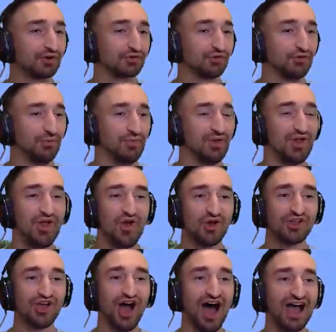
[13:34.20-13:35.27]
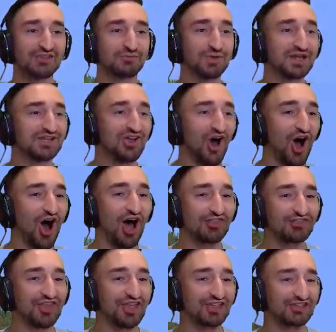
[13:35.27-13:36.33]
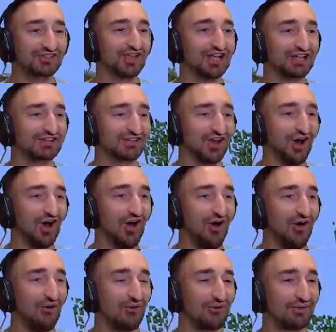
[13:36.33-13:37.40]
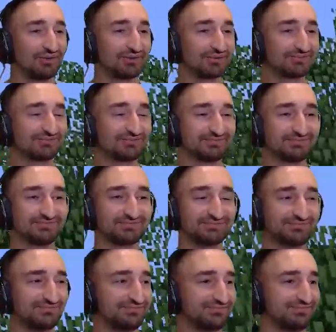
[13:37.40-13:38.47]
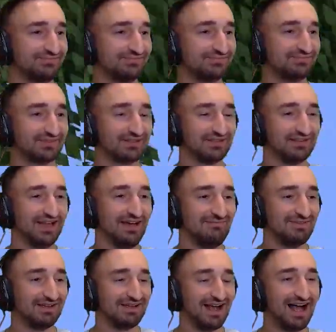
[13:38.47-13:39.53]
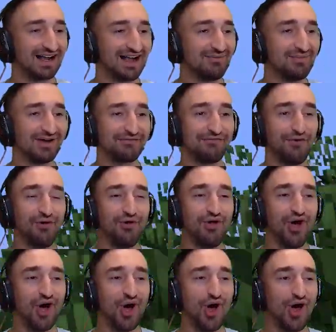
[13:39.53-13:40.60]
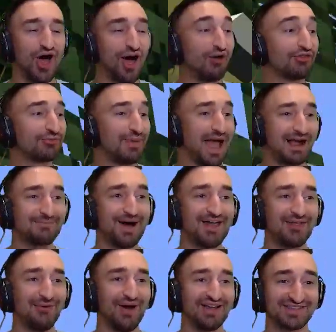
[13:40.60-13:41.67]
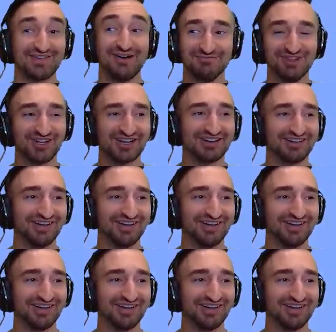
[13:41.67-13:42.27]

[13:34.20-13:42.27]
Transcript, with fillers: group. Oh, guys, oh, yes. we got this. Let's go. Right, it was a squad. We get win. it. Yep. I got my full uh, health back, by the way, so I'm looking